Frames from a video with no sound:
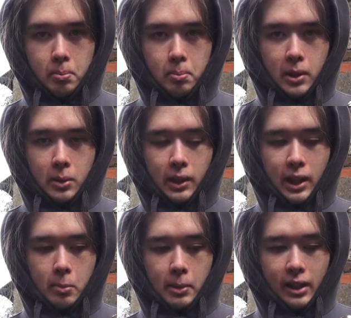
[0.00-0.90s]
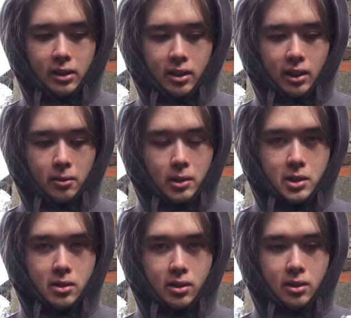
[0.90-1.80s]
put the wire back to the
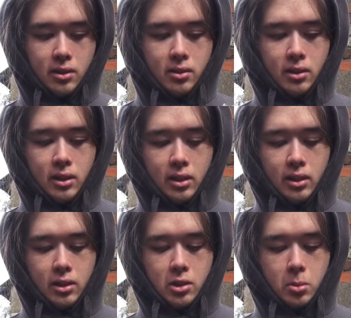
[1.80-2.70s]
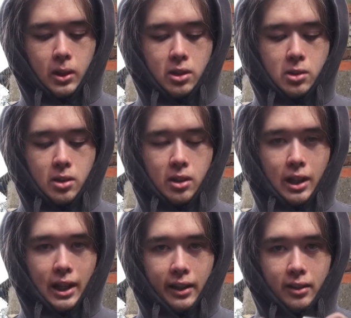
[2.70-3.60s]
original switch,
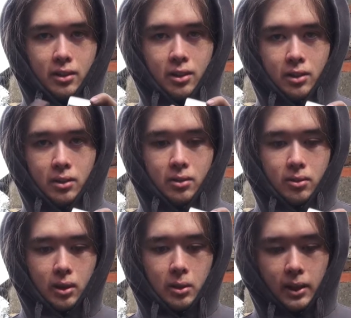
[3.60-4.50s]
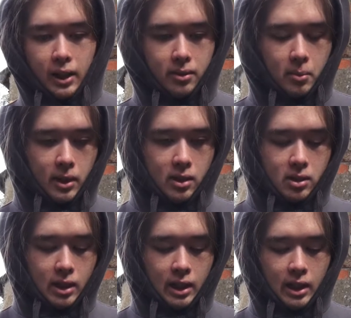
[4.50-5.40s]
and run a wire from this.
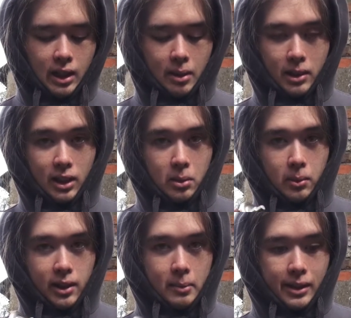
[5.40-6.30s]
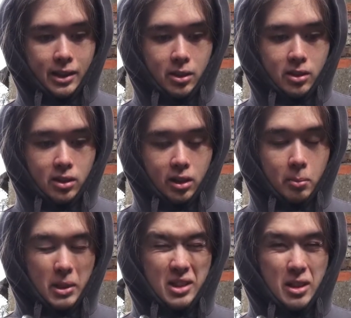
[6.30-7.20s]
I'm a little worried about this because it's going to
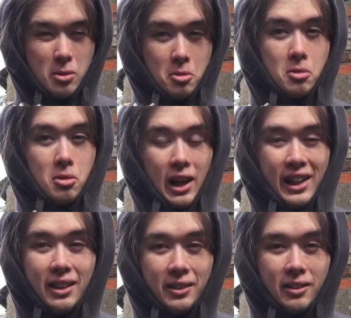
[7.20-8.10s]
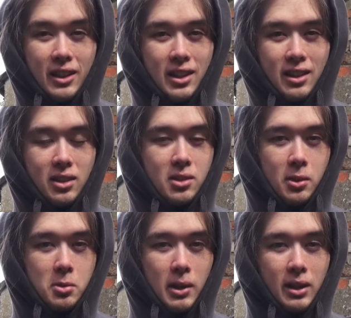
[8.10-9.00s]
be sitting right underneath the
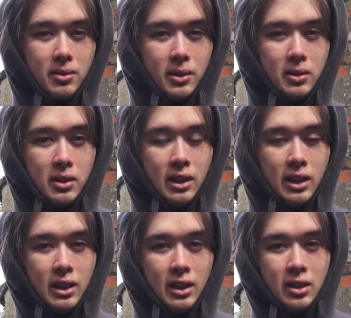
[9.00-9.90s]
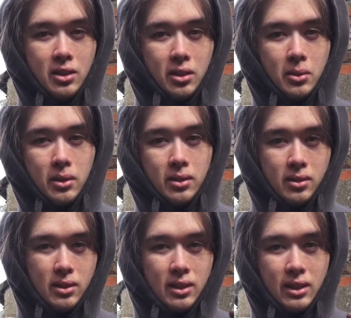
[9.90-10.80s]
exhaust manifold, so
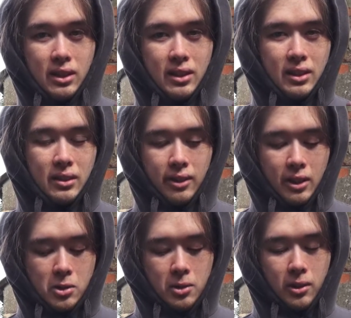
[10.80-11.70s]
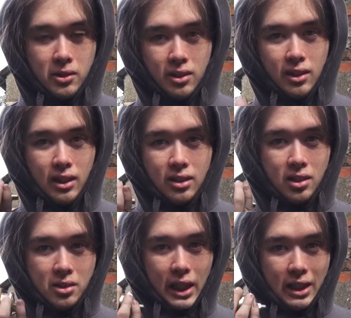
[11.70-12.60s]
fingers crossed this
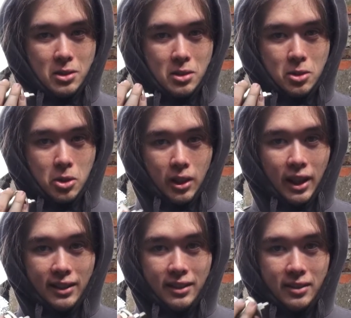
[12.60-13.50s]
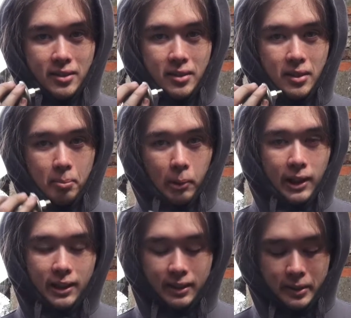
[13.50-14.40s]
doesn't get too hot and break.